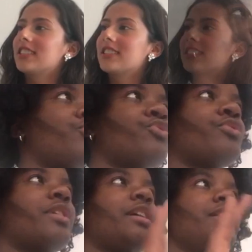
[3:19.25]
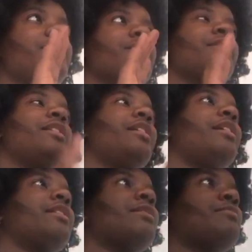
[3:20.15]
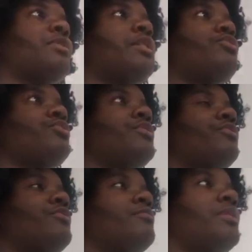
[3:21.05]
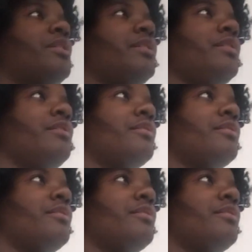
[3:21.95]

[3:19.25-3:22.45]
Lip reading: Bonjour guys, I am Bagatouille from Paris,